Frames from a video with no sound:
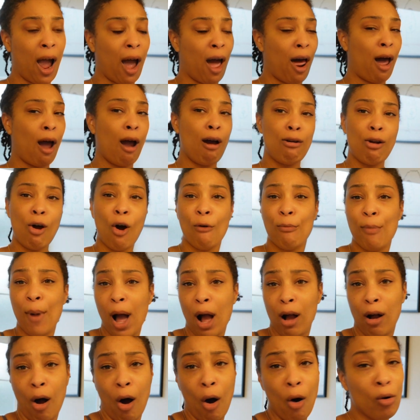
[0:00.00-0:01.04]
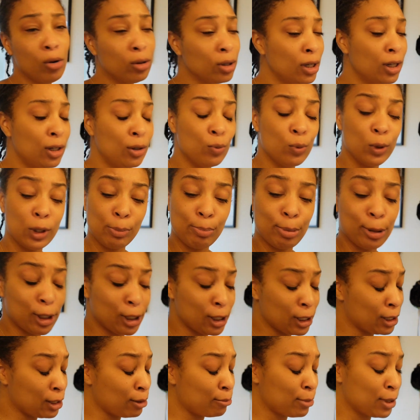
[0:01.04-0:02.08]
I don't know if my colon was
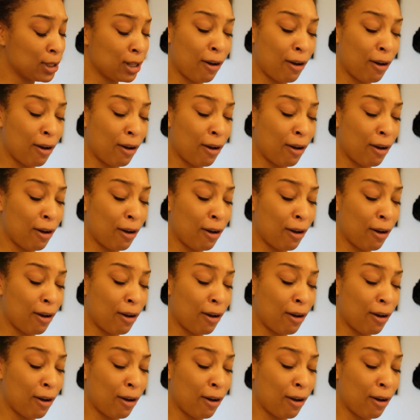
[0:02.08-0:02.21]
pushing some